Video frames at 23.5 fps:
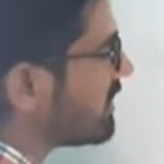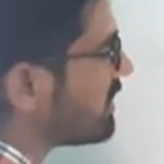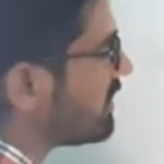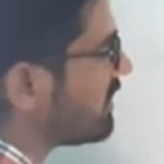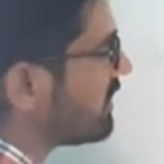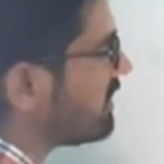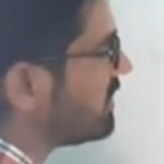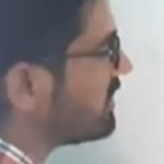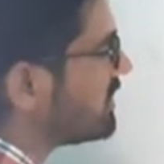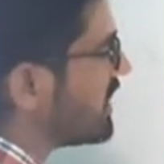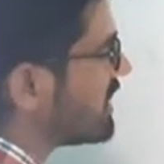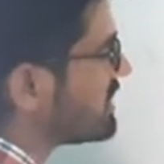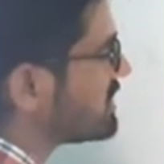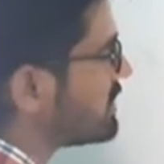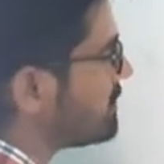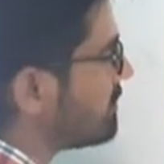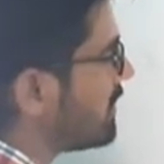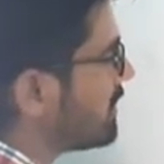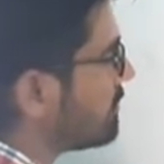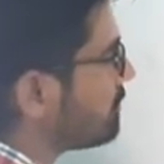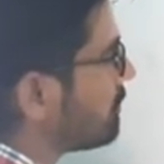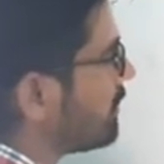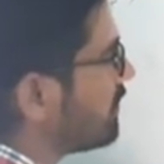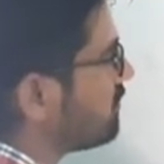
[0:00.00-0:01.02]
in the
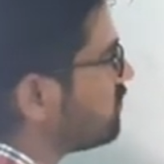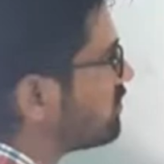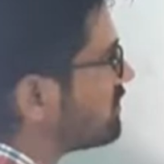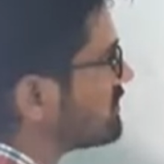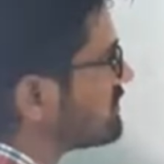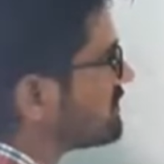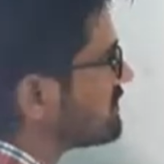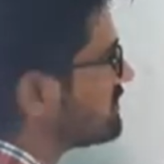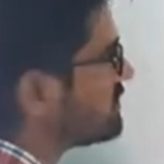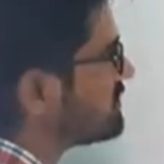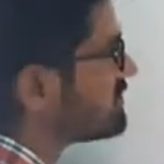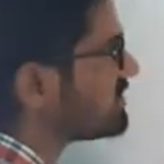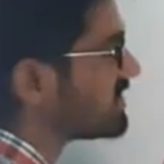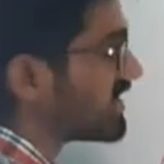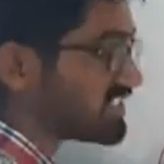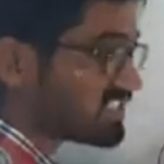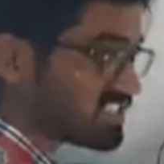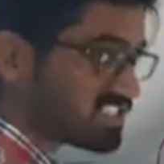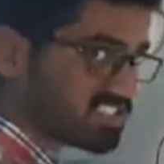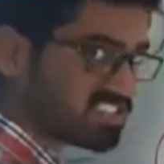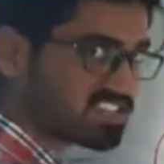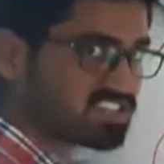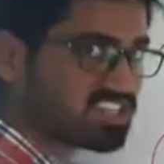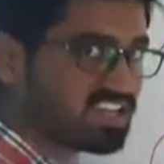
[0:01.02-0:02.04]
SMR perforation
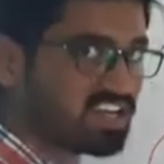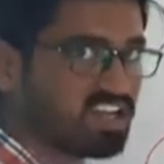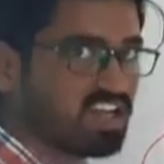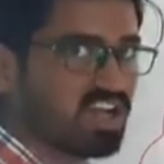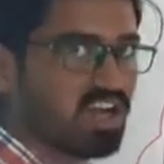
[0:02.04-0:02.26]
chances is the